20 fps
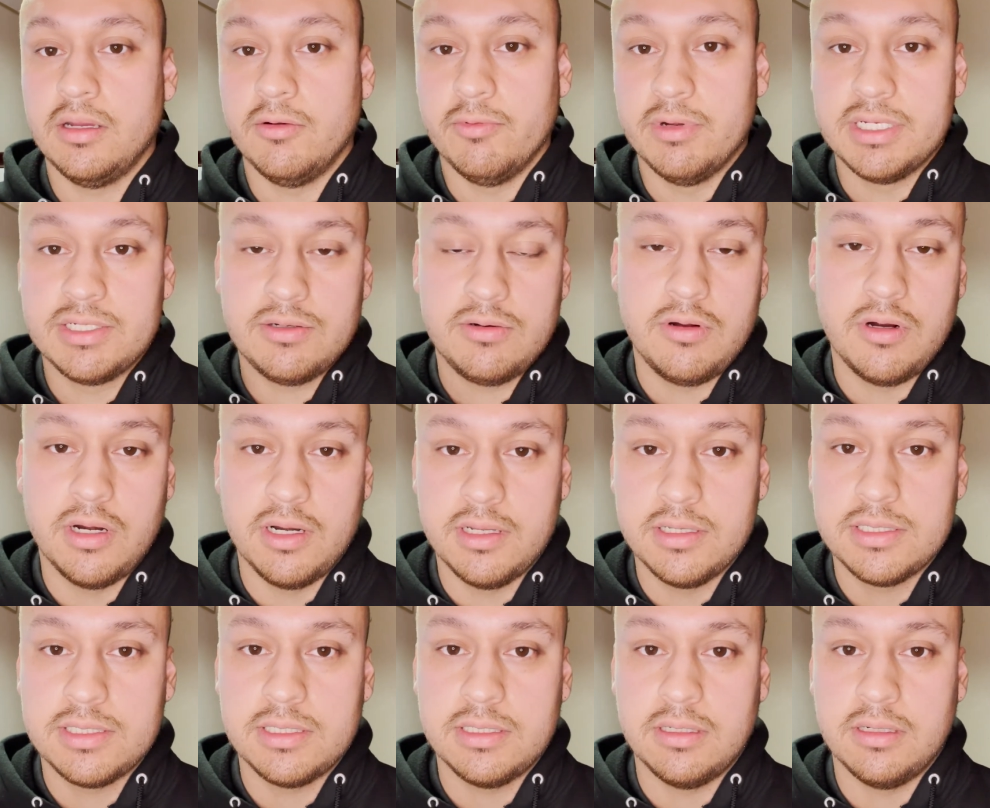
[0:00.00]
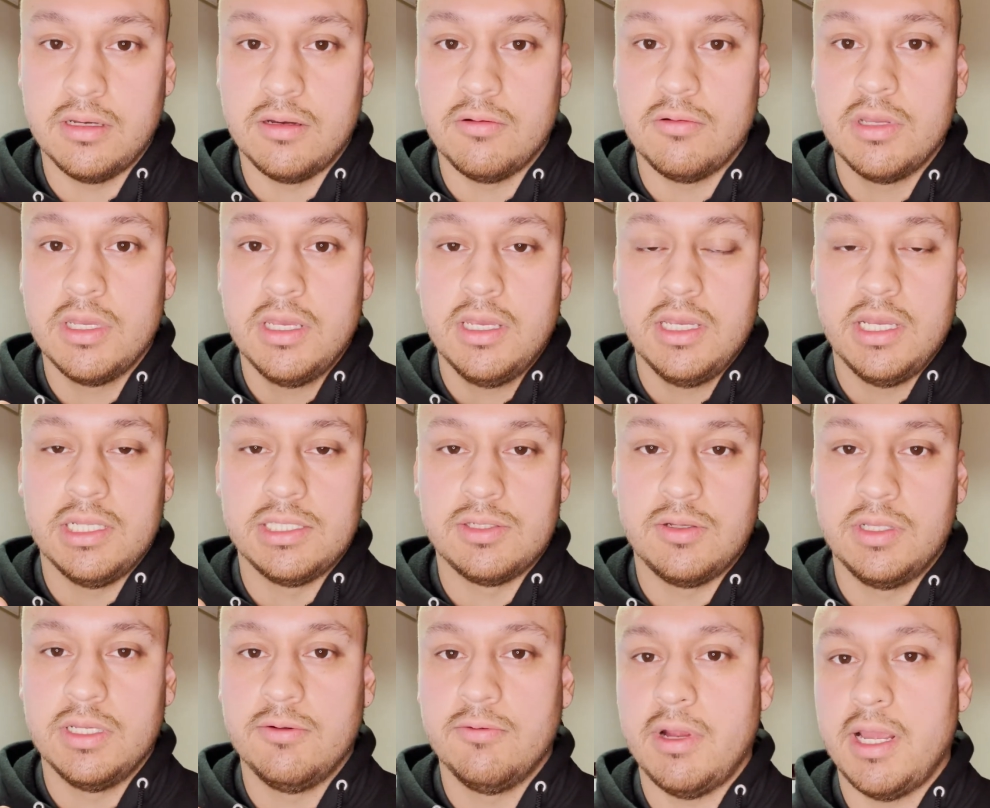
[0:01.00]
original artist, you know, it's
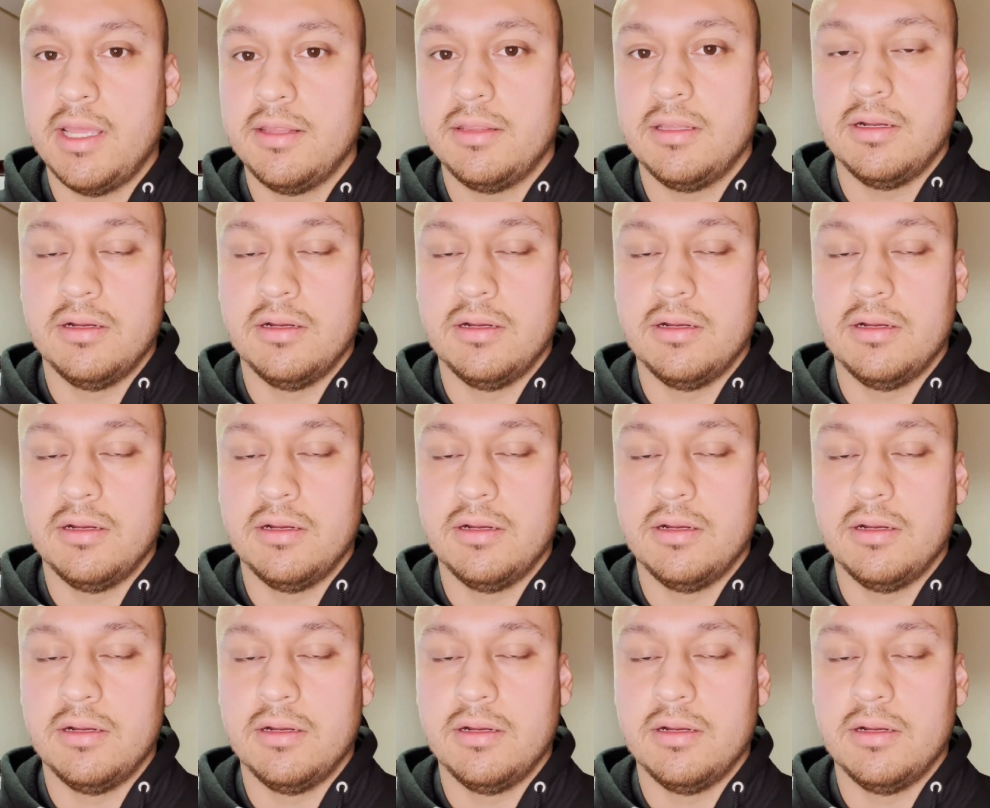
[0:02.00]
only right.